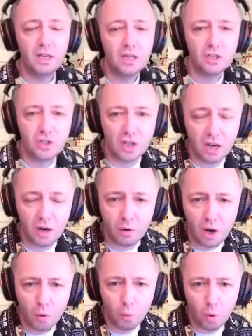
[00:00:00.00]
So,
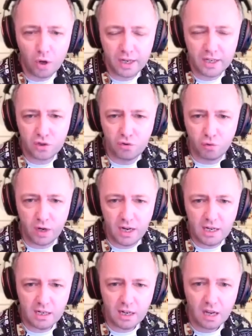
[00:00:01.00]
what is
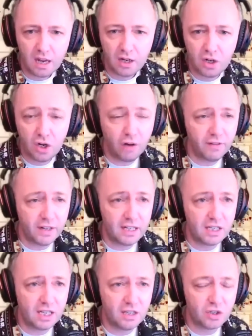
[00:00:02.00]
green, covered in
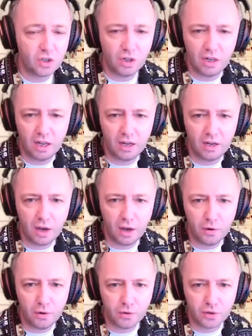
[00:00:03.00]
tinsel, and
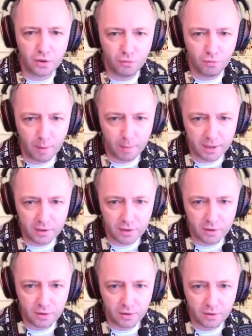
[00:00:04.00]
goes ribbit,
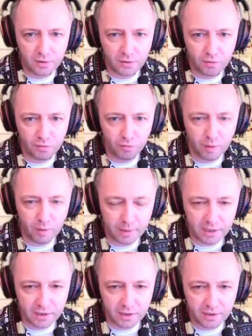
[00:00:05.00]

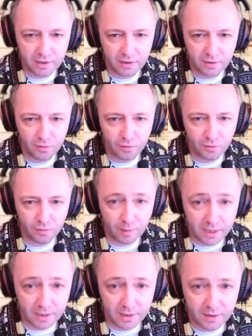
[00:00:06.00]
ribbit,
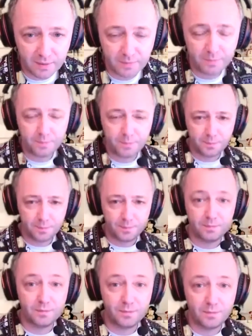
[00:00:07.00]
ribbit?
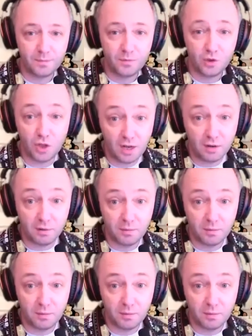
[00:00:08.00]
Do you know?